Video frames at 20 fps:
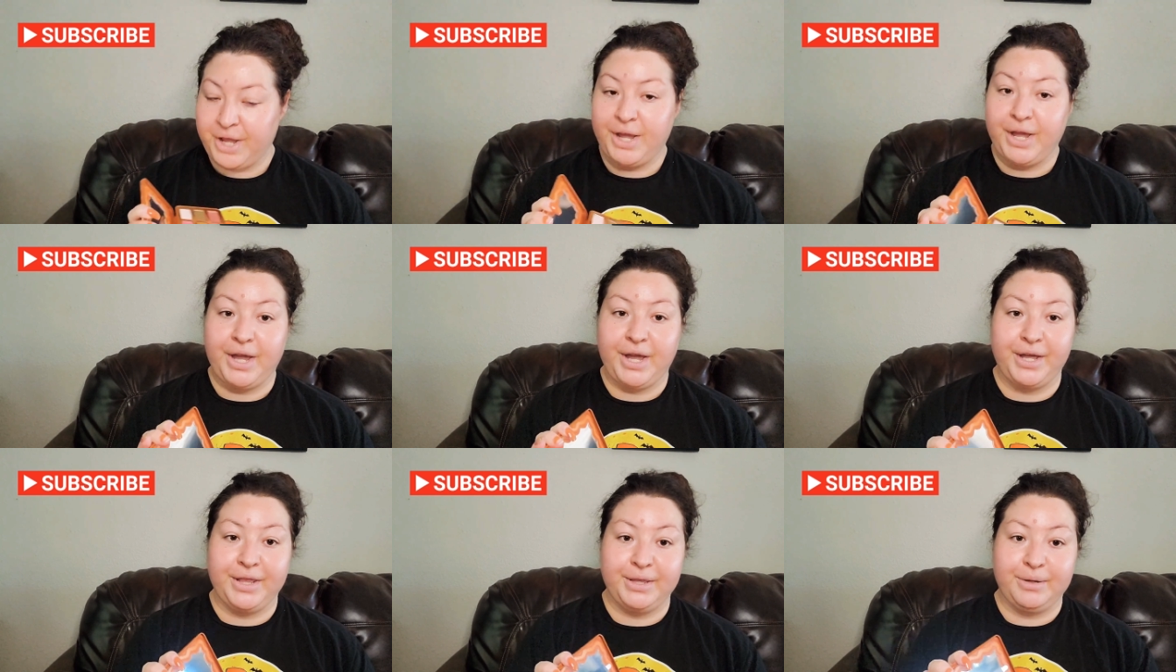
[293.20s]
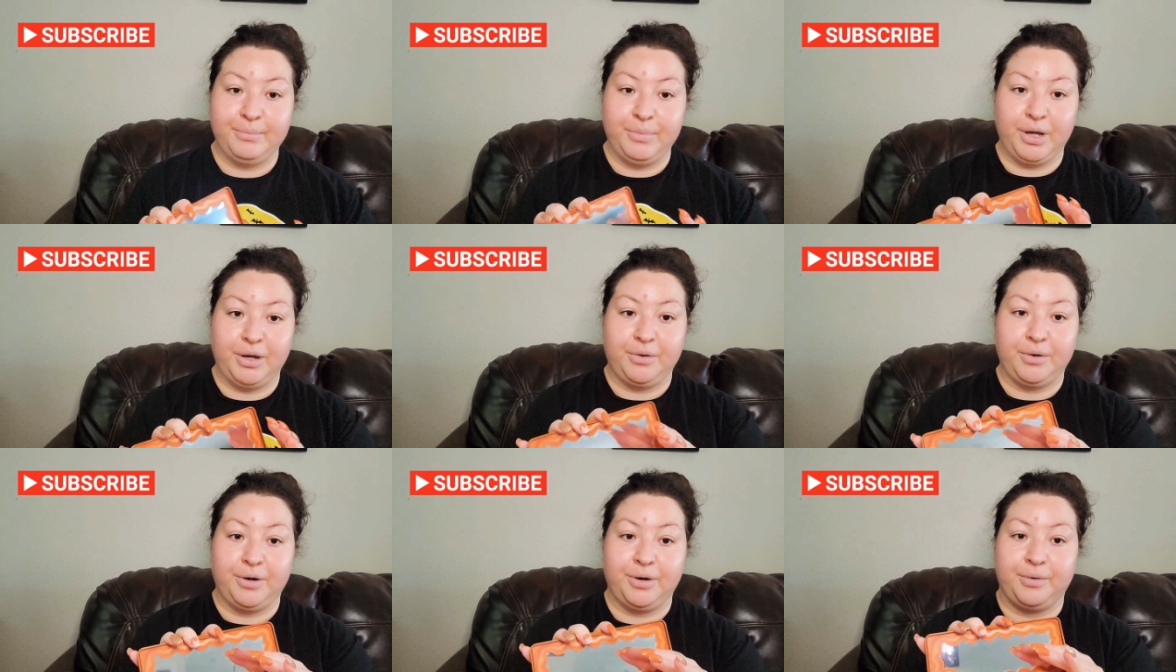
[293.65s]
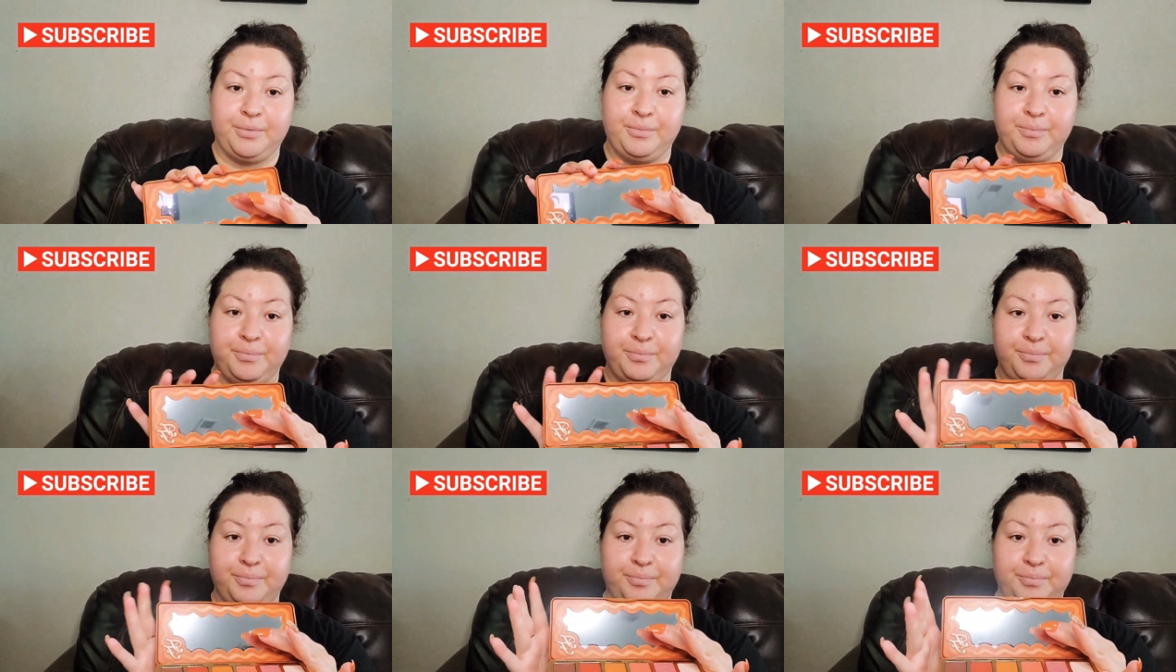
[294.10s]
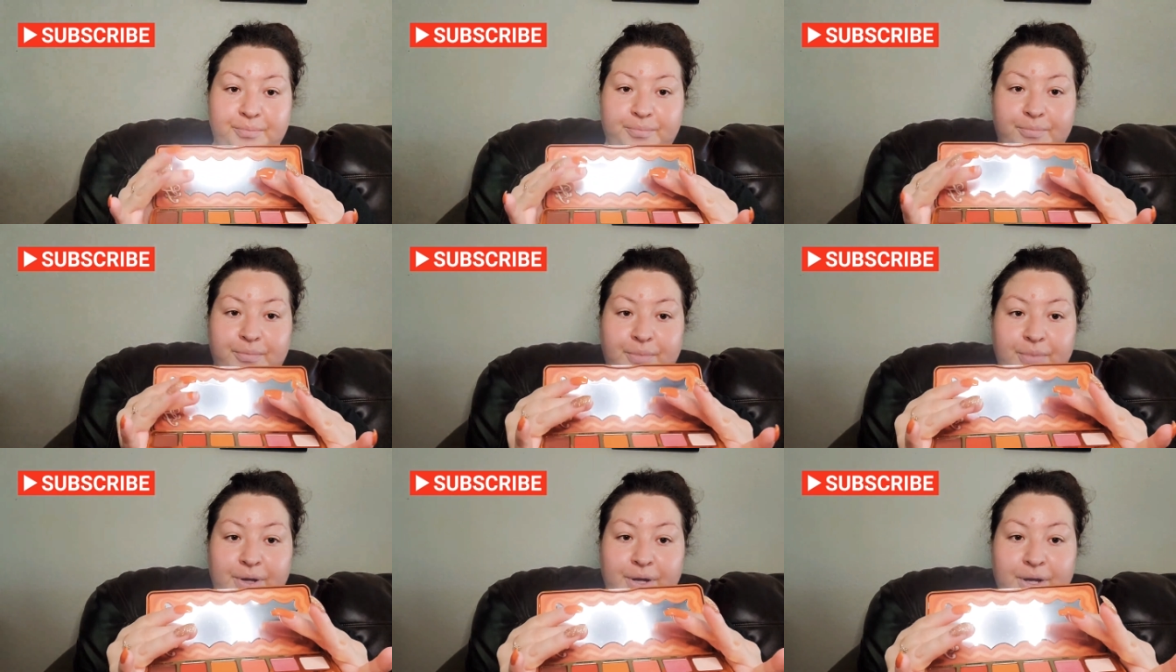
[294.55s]
and the mirror.
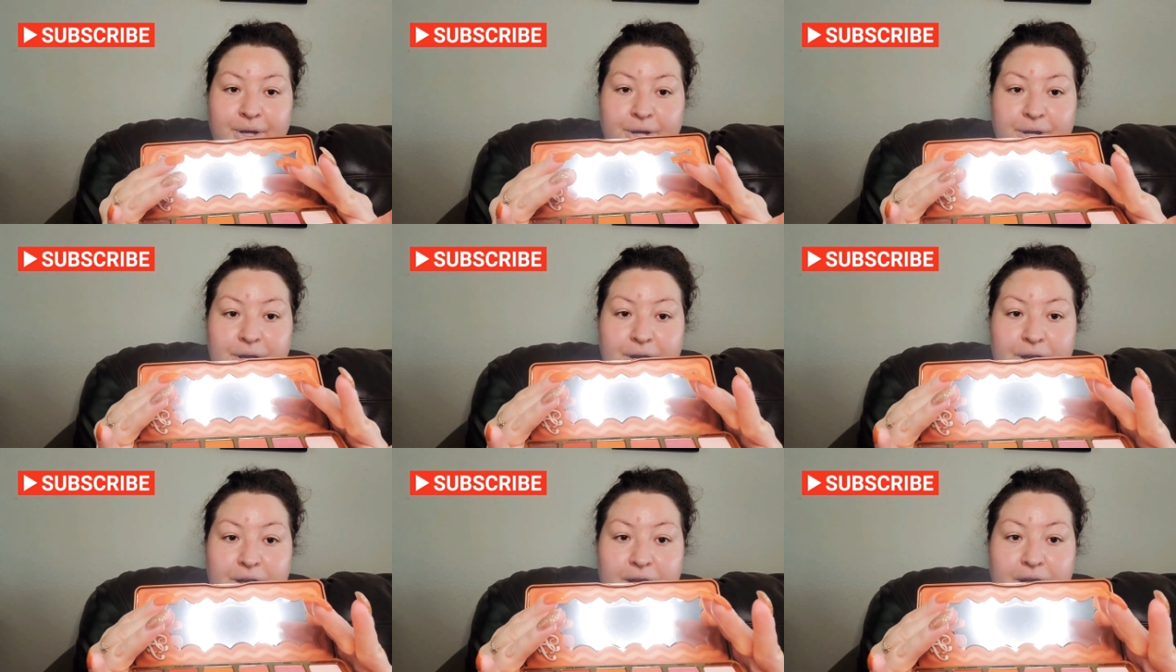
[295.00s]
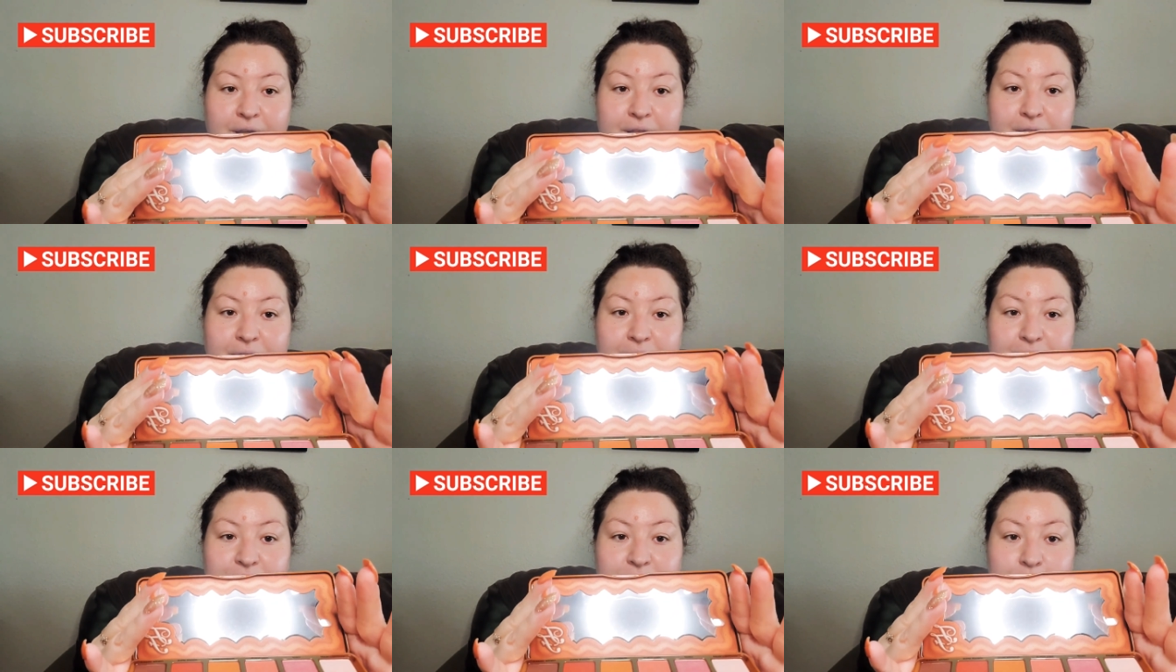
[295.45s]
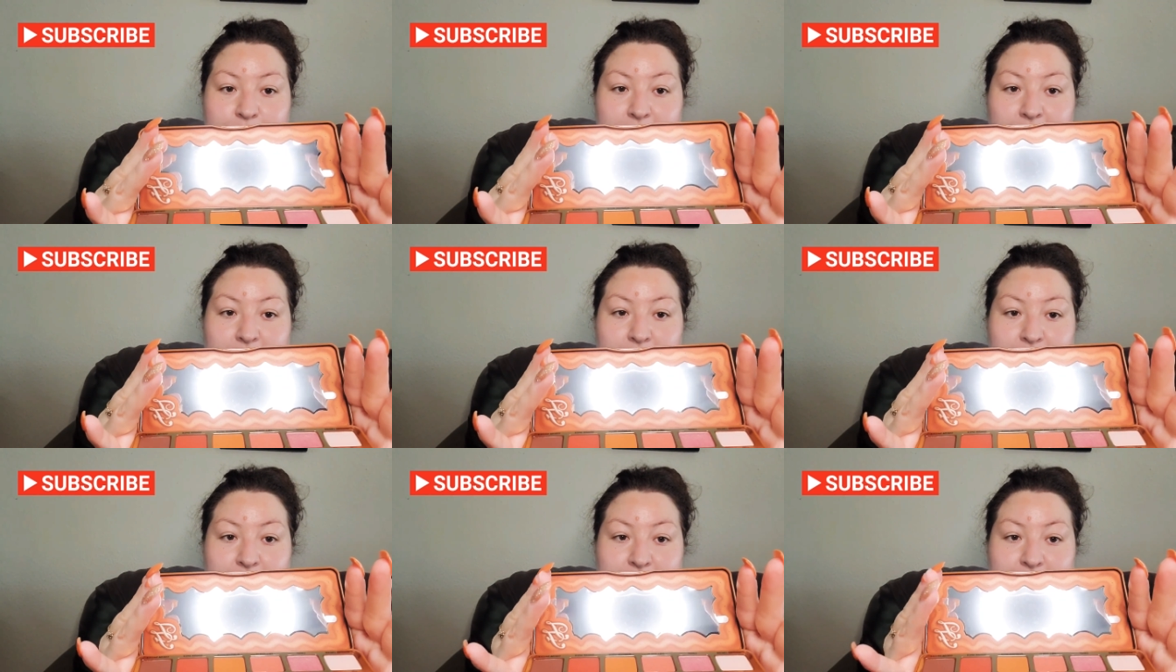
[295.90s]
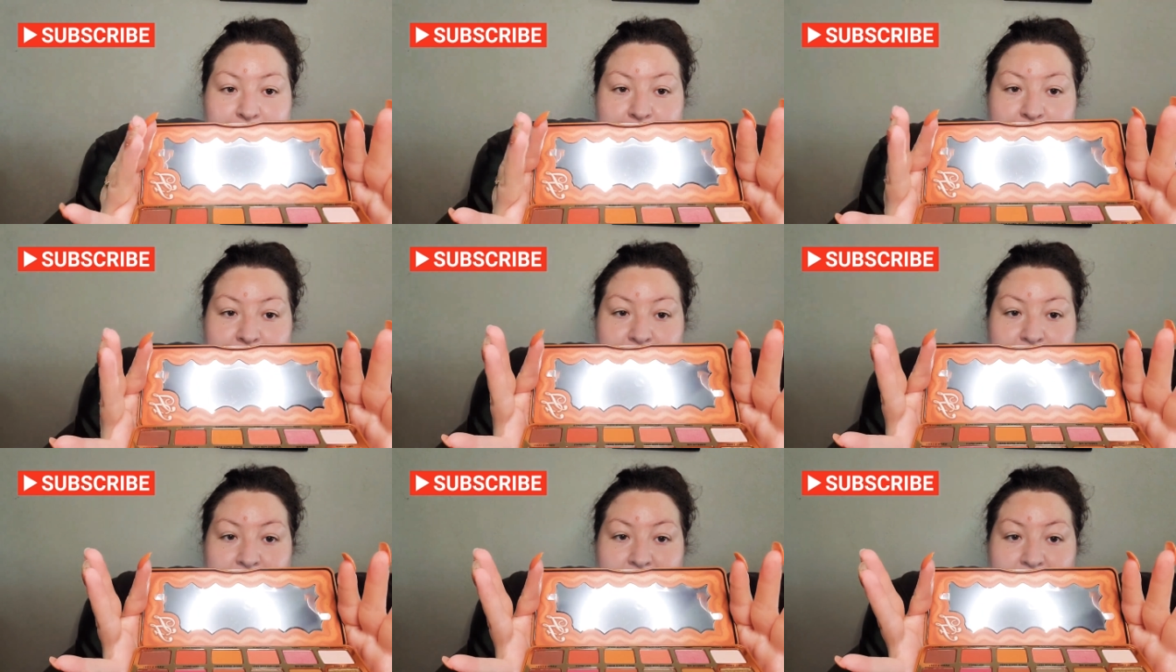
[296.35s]
I love the mirror.
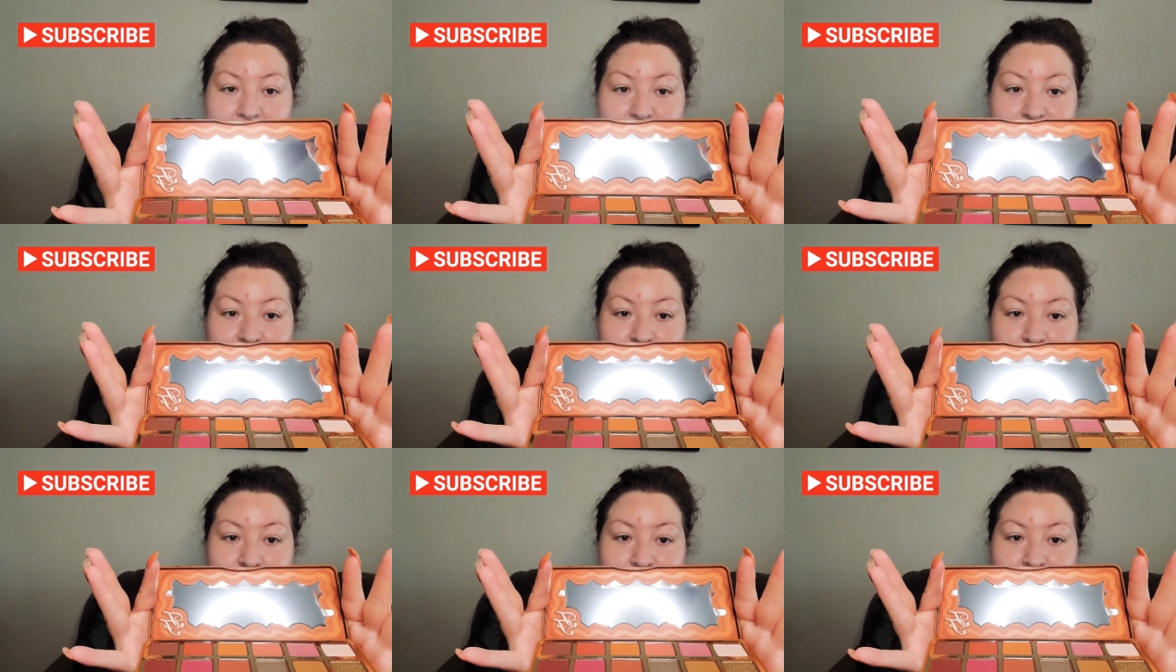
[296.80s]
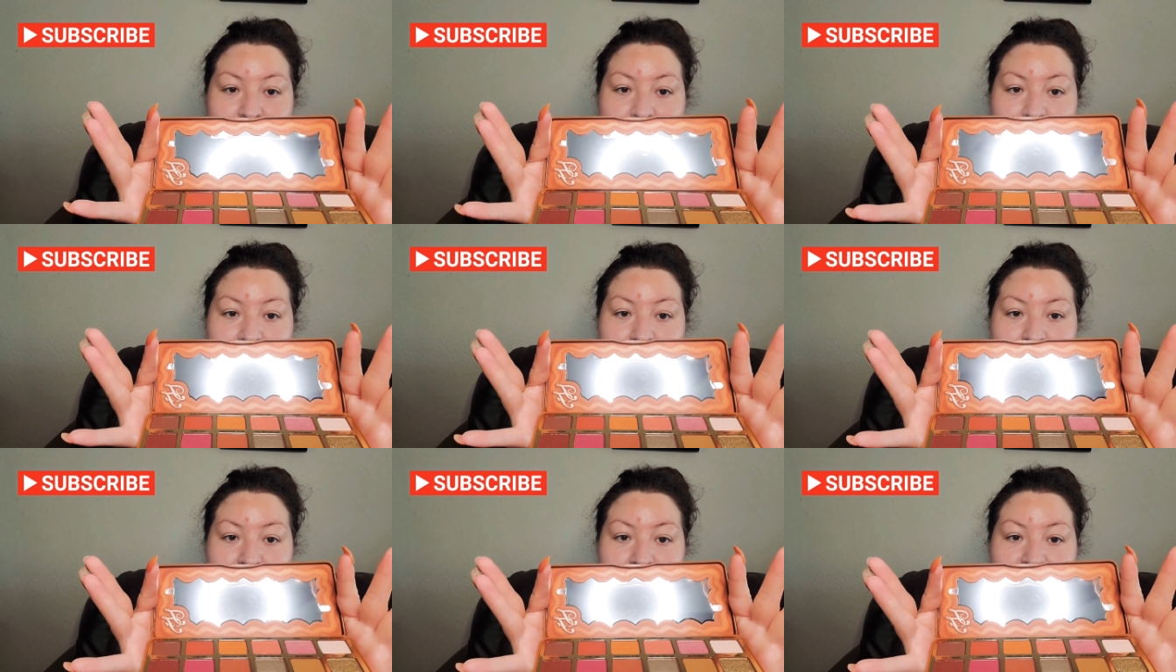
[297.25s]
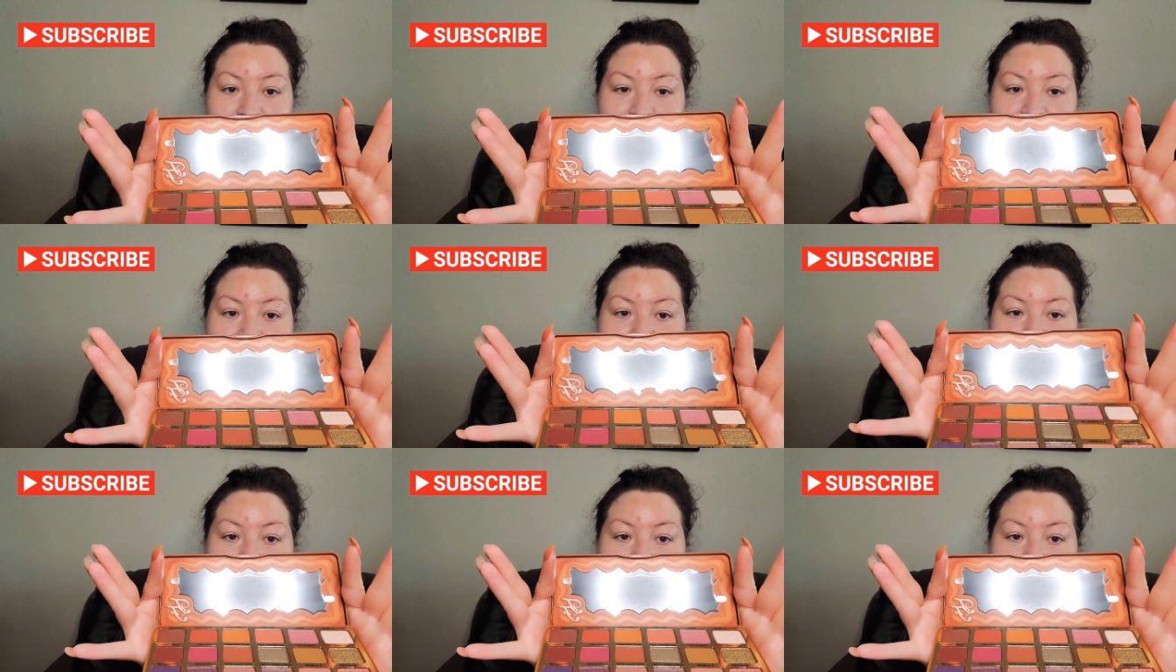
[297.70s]
Hey there, ring light.